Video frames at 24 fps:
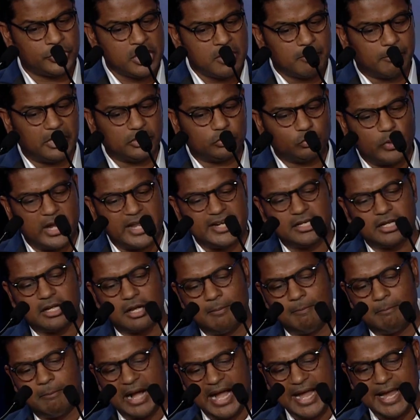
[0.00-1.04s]
But when
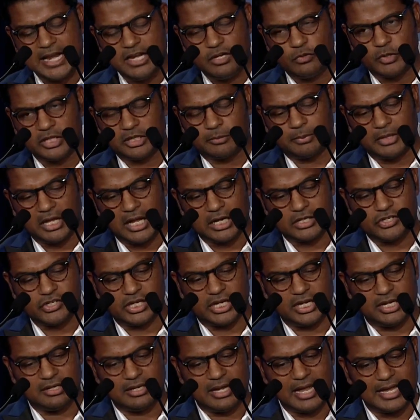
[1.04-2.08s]
combined with
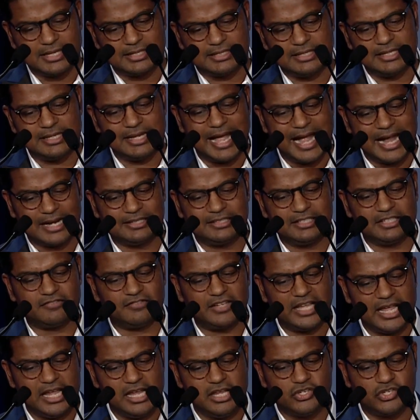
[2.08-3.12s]
blockchain as the active
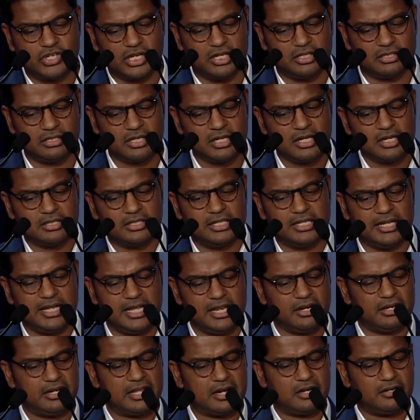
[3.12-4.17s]
agent, the
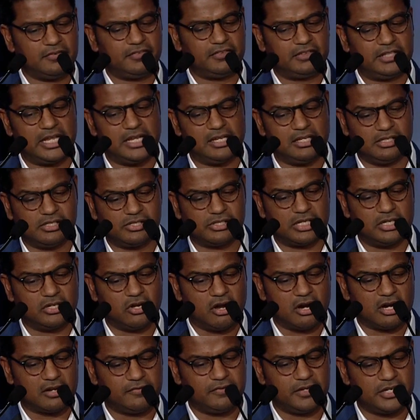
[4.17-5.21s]
Internet of Things and
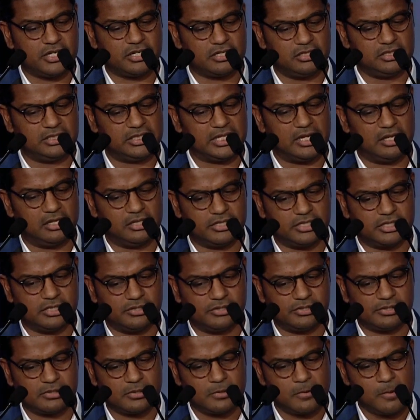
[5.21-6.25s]
artificial
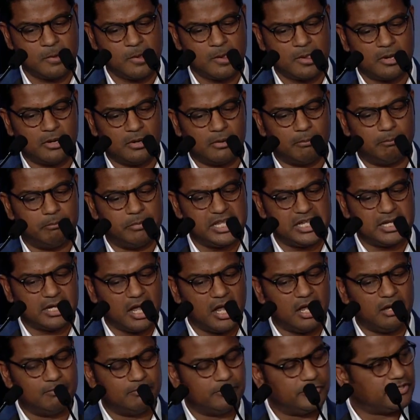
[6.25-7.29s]
intelligence
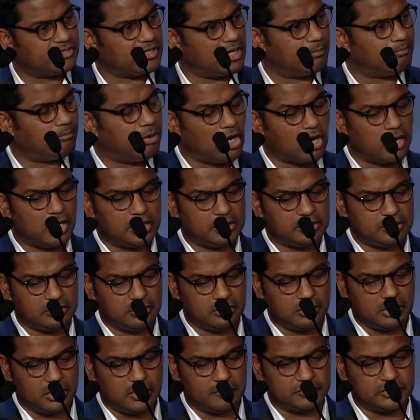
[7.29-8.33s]
becomes a part
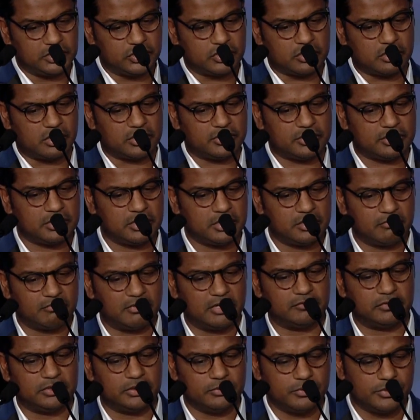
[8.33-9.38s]
of the trust
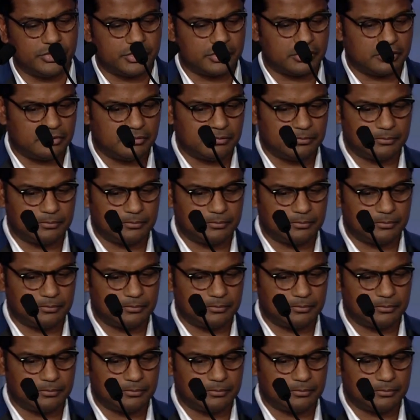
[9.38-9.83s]
revolution.